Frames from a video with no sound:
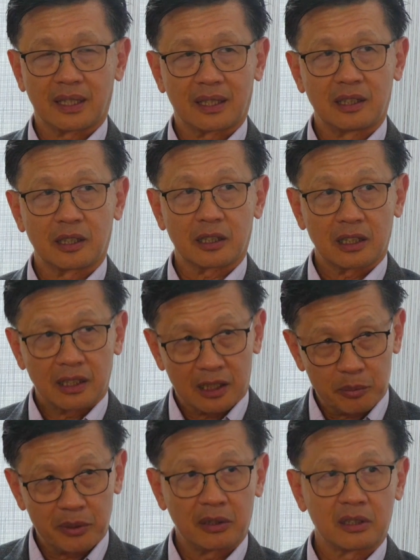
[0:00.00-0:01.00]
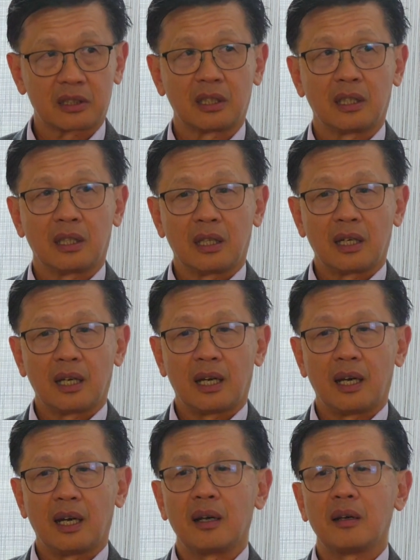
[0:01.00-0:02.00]
they can experience
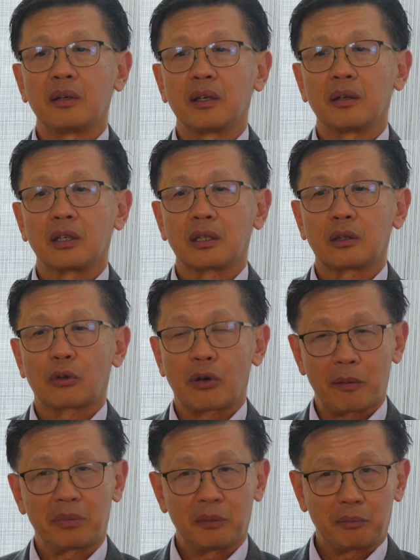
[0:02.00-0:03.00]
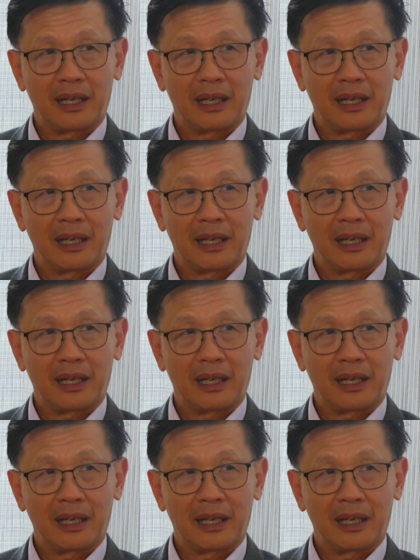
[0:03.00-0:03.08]
crampy